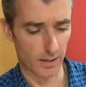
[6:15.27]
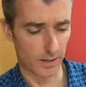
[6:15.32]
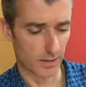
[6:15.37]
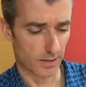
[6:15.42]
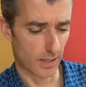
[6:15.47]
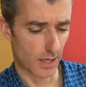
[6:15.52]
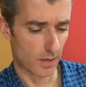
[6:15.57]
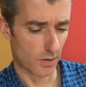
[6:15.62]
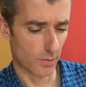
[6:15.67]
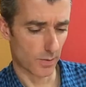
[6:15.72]

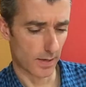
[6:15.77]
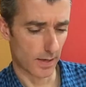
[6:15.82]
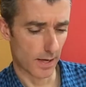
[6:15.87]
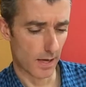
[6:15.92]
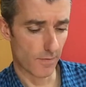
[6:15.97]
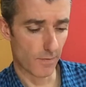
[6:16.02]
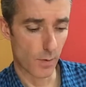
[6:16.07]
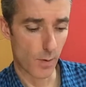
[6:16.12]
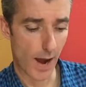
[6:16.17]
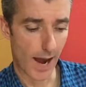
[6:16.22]
So
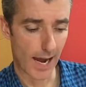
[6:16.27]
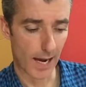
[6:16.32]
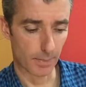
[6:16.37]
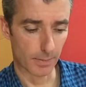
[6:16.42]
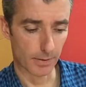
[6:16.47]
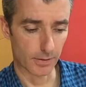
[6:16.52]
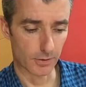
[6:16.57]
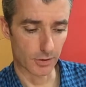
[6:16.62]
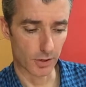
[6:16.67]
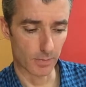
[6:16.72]
if you
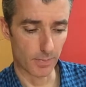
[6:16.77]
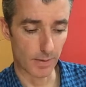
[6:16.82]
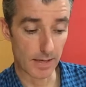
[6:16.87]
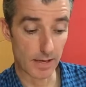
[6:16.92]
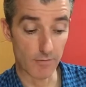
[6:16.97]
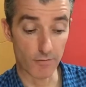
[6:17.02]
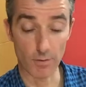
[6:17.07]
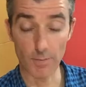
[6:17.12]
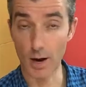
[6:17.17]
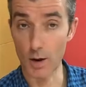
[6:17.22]
happen to
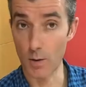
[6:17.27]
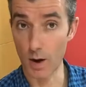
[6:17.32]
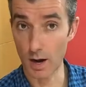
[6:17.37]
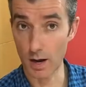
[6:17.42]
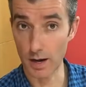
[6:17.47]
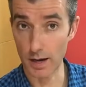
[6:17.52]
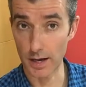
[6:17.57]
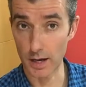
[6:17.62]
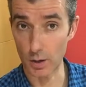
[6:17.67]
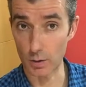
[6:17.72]
be from
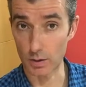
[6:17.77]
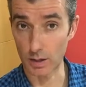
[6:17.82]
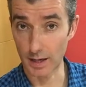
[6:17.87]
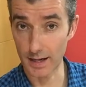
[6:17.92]
Ohio,